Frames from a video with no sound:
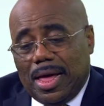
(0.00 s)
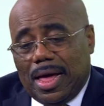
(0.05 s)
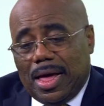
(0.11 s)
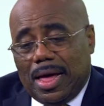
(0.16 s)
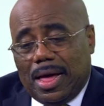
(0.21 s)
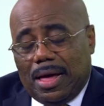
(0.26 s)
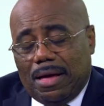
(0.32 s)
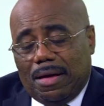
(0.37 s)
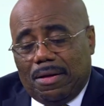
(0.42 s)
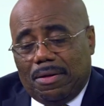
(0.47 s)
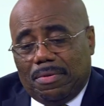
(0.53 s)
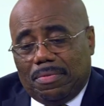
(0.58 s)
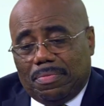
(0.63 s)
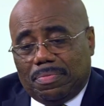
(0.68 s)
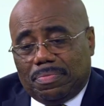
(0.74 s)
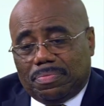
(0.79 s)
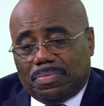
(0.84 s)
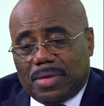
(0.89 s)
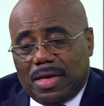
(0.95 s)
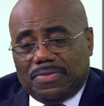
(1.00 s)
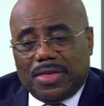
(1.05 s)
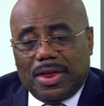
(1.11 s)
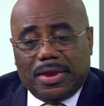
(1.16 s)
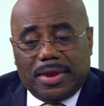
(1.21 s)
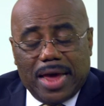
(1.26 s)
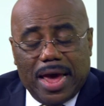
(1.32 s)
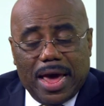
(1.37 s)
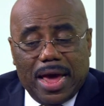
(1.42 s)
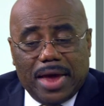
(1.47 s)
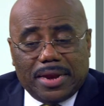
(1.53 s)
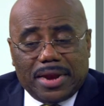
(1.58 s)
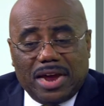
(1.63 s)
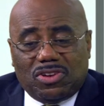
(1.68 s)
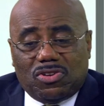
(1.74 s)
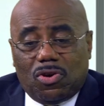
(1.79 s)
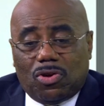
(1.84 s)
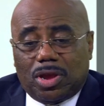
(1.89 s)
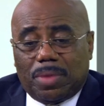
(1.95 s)
I said, Dad, and I
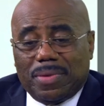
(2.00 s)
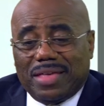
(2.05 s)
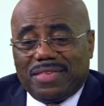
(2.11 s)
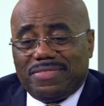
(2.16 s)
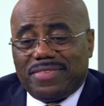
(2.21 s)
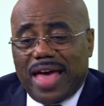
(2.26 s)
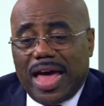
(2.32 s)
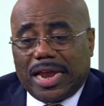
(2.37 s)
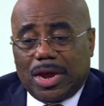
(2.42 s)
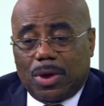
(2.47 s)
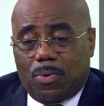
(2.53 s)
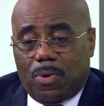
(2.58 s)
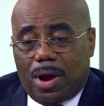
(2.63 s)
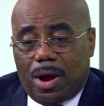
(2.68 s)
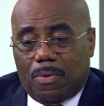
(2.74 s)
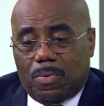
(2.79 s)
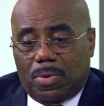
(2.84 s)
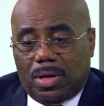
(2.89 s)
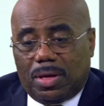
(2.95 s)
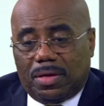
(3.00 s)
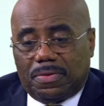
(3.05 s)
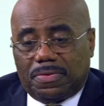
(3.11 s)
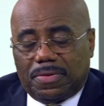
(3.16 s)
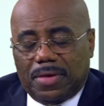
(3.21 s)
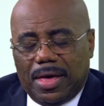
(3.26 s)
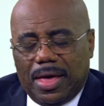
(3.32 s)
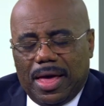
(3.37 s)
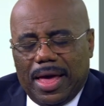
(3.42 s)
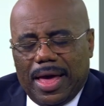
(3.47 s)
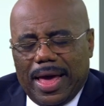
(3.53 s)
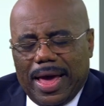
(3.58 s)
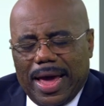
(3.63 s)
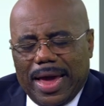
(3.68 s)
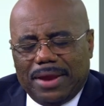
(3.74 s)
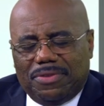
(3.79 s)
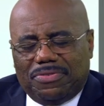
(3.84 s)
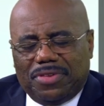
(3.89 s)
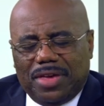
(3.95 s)
told him exactly where I was.
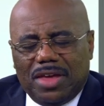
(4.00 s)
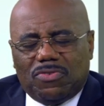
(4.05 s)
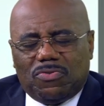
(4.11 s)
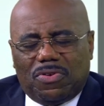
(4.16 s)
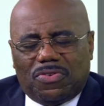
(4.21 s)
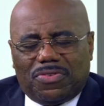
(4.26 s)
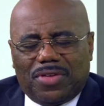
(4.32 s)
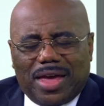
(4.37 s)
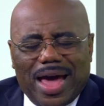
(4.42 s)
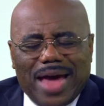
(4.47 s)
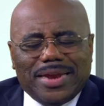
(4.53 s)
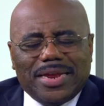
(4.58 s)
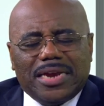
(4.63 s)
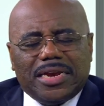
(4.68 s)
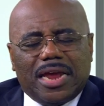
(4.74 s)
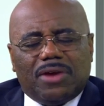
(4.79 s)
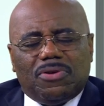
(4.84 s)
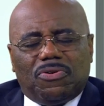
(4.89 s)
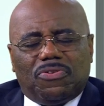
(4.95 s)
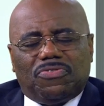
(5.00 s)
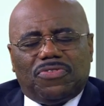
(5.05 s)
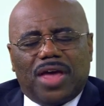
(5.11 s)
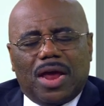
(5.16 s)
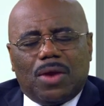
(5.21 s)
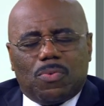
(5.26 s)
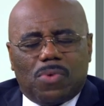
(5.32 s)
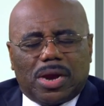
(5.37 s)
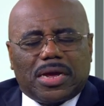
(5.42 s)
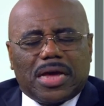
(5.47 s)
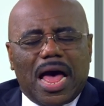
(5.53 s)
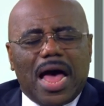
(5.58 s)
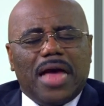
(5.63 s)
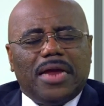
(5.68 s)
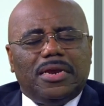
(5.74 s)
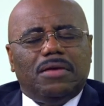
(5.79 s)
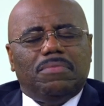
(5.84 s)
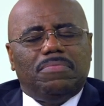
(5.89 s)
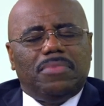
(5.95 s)
And it's interesting, I didn't understand what
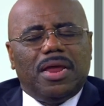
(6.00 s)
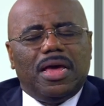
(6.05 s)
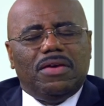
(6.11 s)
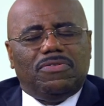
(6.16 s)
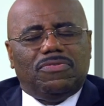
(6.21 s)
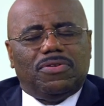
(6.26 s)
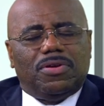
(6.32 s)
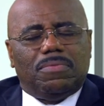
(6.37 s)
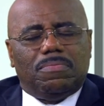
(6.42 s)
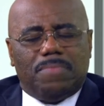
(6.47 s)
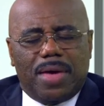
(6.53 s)
condemnation